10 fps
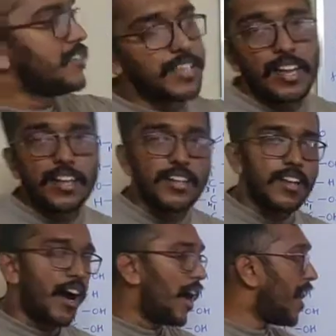is a
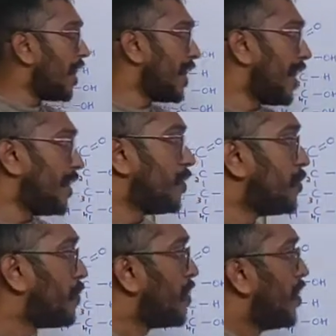aldehyde
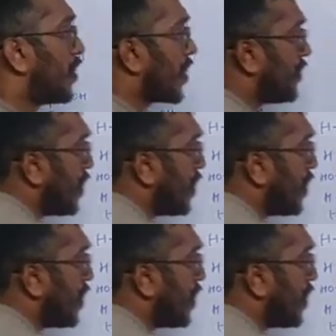group. Okay,